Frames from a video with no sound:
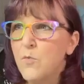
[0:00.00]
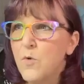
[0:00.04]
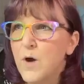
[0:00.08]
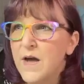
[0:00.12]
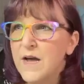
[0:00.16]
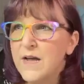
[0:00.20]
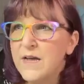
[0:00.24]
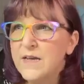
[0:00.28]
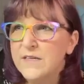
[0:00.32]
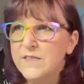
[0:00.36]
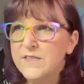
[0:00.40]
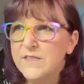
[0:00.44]

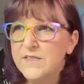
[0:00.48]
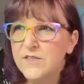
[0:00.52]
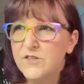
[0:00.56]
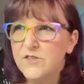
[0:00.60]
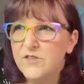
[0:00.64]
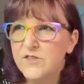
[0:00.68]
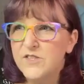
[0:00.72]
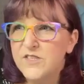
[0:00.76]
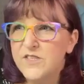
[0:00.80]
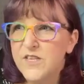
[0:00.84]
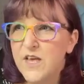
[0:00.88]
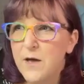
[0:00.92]
Why is
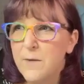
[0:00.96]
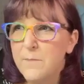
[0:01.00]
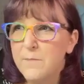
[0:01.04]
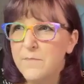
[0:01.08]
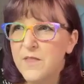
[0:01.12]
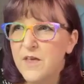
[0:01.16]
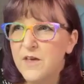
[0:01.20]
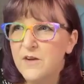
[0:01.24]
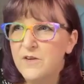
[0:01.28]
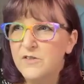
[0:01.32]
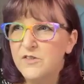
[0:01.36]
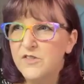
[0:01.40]
there
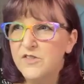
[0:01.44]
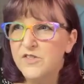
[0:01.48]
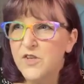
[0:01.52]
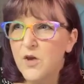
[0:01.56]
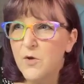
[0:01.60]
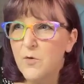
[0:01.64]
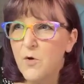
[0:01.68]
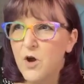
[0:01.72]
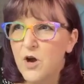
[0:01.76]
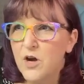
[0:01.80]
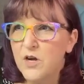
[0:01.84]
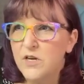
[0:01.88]
some that are
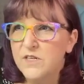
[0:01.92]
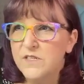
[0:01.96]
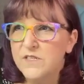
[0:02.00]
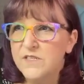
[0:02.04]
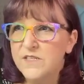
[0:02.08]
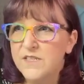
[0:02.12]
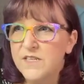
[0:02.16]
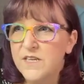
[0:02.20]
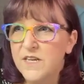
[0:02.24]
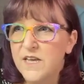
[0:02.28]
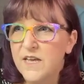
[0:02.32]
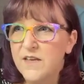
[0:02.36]
so
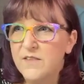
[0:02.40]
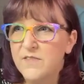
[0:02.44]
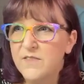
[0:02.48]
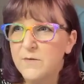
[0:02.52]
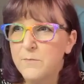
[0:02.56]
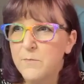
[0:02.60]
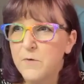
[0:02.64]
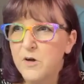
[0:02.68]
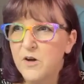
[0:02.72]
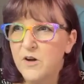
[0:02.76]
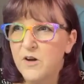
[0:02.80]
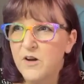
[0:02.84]
hard to
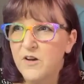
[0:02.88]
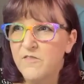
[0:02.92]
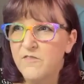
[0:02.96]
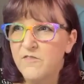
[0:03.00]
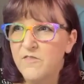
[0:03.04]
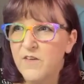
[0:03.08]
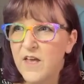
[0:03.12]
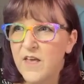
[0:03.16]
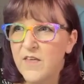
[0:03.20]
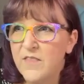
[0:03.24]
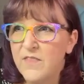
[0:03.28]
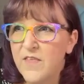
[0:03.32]
get them
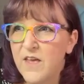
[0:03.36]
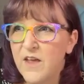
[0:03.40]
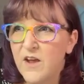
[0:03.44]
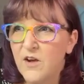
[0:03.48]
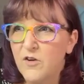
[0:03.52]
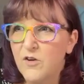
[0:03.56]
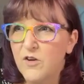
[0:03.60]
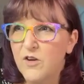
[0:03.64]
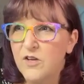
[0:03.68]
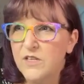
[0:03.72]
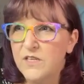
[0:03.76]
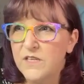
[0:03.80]
off and
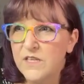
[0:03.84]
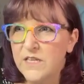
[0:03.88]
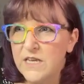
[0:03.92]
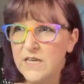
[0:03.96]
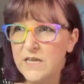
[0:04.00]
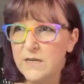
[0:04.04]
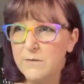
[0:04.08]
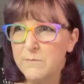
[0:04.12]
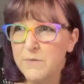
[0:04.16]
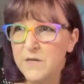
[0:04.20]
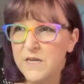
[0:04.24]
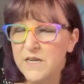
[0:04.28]
they are clean?